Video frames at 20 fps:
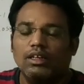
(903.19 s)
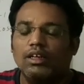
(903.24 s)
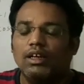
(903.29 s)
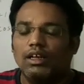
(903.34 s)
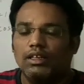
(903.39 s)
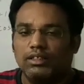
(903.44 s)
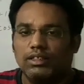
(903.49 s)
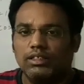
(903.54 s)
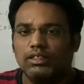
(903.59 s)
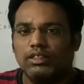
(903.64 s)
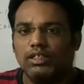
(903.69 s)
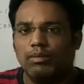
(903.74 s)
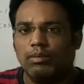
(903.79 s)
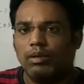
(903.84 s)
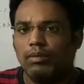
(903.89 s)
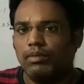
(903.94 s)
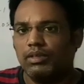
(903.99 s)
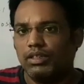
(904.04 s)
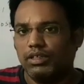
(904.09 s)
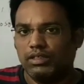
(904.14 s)
Just remember
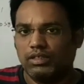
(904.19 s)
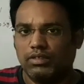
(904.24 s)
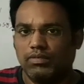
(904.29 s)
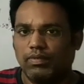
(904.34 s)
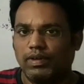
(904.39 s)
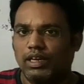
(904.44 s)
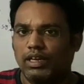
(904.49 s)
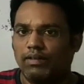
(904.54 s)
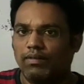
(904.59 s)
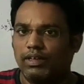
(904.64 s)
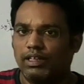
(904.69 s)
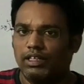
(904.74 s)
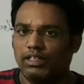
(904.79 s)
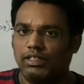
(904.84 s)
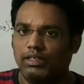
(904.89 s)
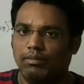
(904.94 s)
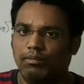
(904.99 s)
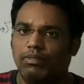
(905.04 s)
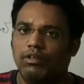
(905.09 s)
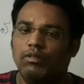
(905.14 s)
this very
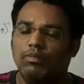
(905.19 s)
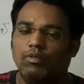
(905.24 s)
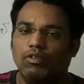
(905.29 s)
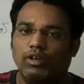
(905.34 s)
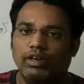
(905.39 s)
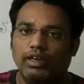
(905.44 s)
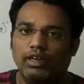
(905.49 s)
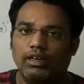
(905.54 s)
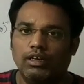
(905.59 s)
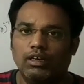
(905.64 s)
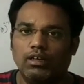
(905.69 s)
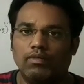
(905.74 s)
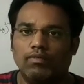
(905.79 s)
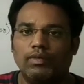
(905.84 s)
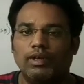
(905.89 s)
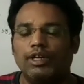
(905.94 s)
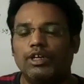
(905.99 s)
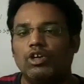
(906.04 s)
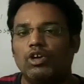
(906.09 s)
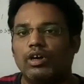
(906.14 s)
simple point. When
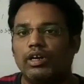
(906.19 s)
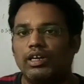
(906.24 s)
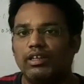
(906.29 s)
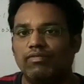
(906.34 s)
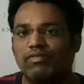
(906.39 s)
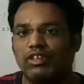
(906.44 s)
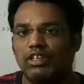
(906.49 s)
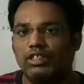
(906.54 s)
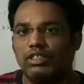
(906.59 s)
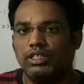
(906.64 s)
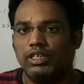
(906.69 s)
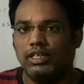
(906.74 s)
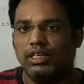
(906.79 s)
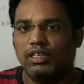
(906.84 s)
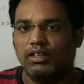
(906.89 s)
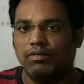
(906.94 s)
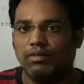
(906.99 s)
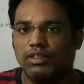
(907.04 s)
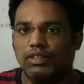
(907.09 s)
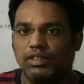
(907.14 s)
you are differentiating
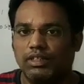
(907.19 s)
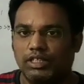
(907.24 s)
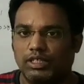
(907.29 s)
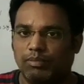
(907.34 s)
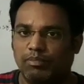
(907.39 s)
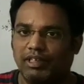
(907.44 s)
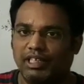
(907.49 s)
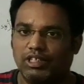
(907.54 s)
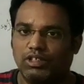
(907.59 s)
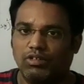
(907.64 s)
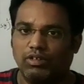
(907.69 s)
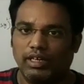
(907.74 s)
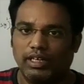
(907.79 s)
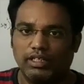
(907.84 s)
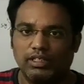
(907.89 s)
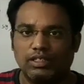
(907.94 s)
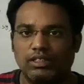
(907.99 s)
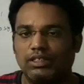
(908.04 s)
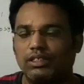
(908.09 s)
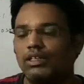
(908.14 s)
with respect to
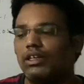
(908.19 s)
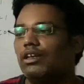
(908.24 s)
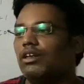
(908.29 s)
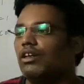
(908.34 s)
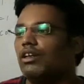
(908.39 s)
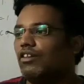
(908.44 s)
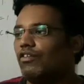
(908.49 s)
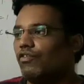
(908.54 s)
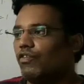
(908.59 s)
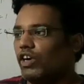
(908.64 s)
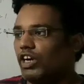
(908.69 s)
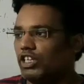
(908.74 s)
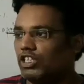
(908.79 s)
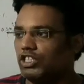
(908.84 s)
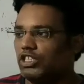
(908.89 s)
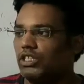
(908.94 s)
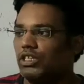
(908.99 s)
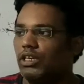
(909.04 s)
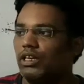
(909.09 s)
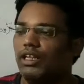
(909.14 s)
x,
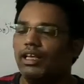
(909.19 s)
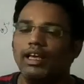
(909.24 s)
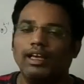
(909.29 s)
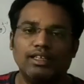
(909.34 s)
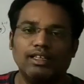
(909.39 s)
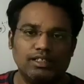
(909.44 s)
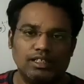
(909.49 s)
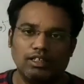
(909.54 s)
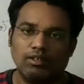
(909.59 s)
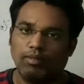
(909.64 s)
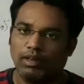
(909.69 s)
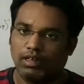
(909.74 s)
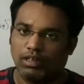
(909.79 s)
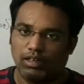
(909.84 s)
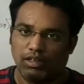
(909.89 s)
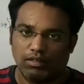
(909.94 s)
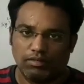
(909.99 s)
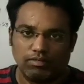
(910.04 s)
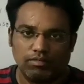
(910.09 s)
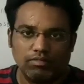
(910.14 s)
functionally x
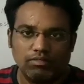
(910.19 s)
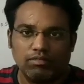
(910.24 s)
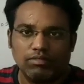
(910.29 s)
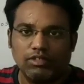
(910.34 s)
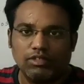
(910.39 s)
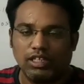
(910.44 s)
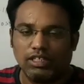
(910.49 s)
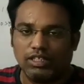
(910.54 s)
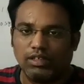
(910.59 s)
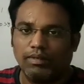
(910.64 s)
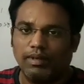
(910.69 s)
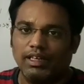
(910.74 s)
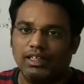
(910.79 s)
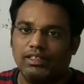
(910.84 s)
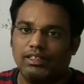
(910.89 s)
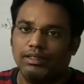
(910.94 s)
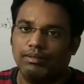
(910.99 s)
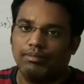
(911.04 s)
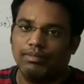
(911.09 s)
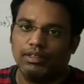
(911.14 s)
irbeku. That's a very
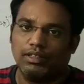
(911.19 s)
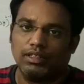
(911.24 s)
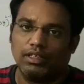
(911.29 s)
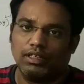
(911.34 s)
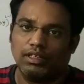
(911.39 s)
simple thing.